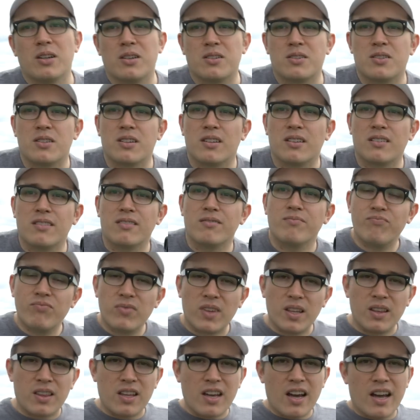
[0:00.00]
touched on.
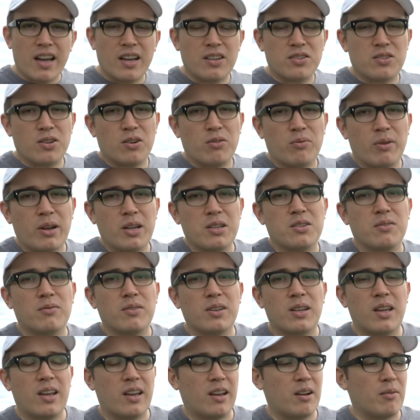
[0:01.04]
The ISO range of
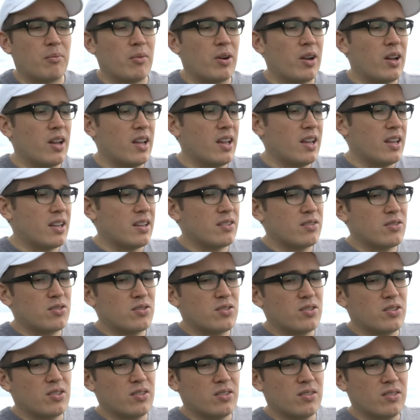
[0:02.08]
the camera
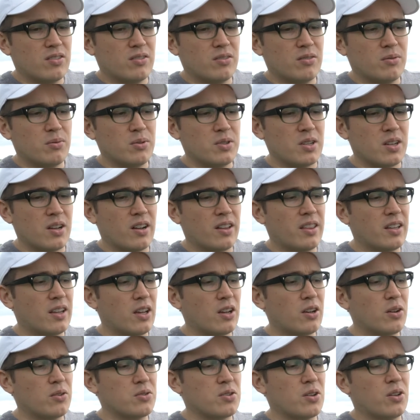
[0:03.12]
is, I
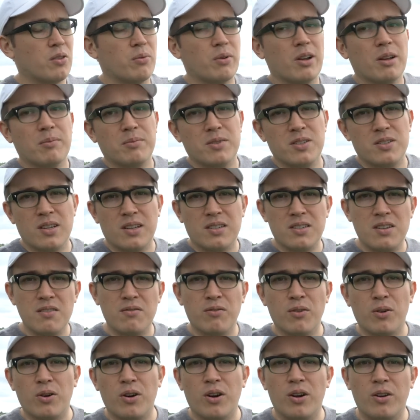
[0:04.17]
think it goes all the way up to
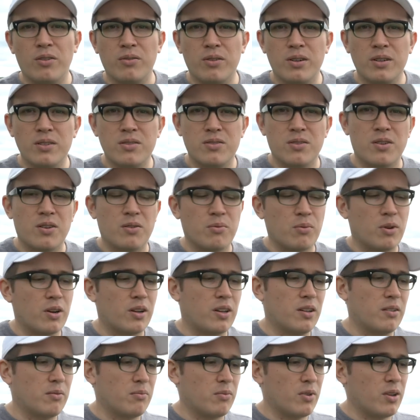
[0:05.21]
6400, so you're
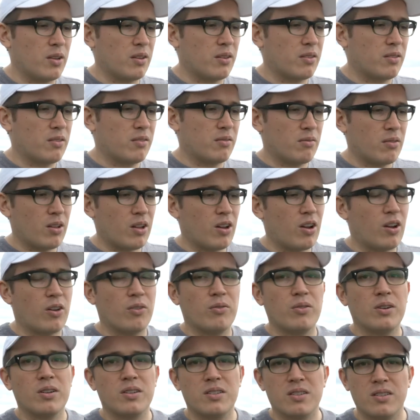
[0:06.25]
working with
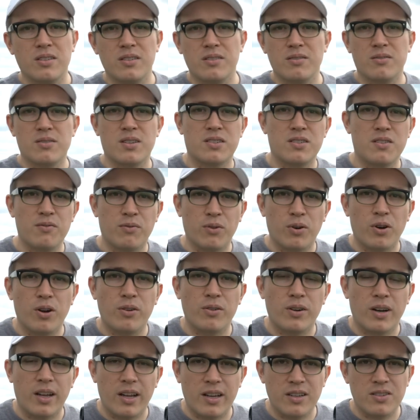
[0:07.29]
100 to
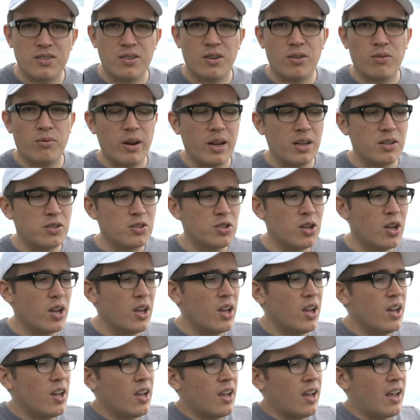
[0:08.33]
6400 ISO range.
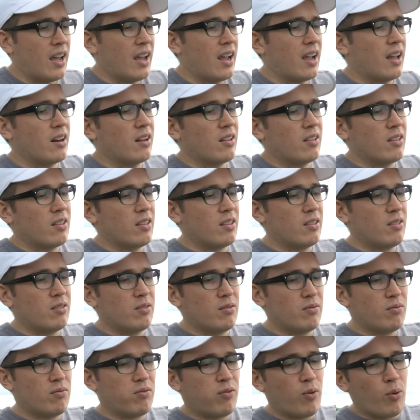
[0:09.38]
And
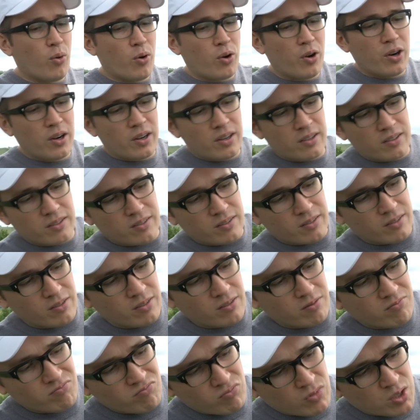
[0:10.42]
this
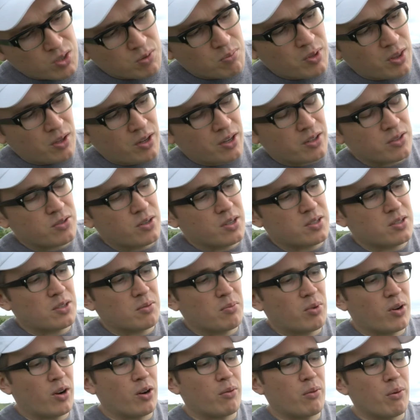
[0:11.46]
will be the
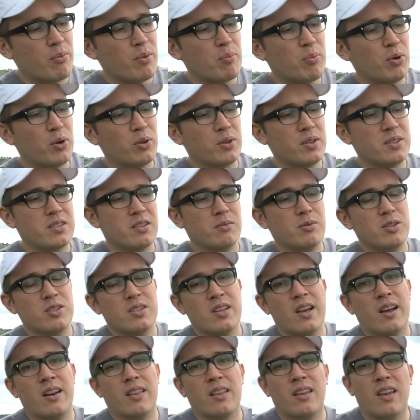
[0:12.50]
interesting part, when we pull these
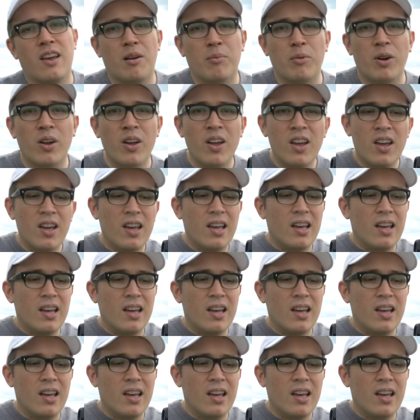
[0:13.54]
images out of the camera,